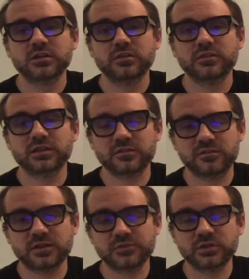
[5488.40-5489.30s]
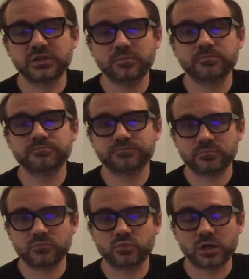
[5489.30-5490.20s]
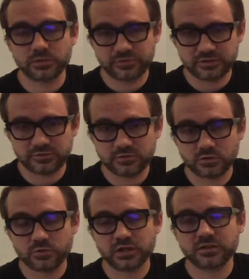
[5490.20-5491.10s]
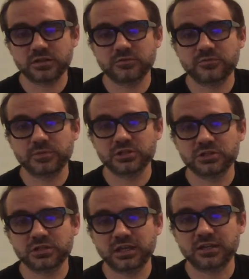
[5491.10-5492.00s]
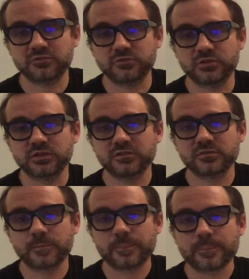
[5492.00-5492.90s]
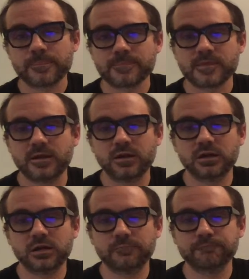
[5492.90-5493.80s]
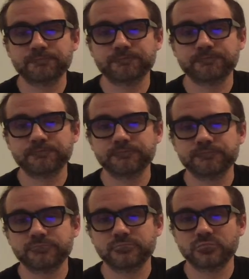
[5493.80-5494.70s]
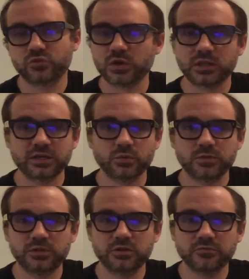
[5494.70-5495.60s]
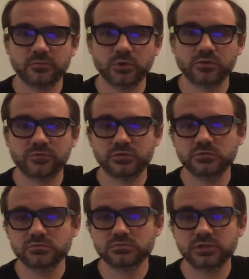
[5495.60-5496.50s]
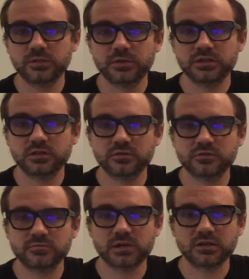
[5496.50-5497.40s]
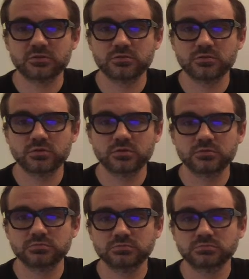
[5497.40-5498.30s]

That's definitely relevant to the correct information to answer this. Um, so I like what I'm hearing from both of you. Anybody else? Michael or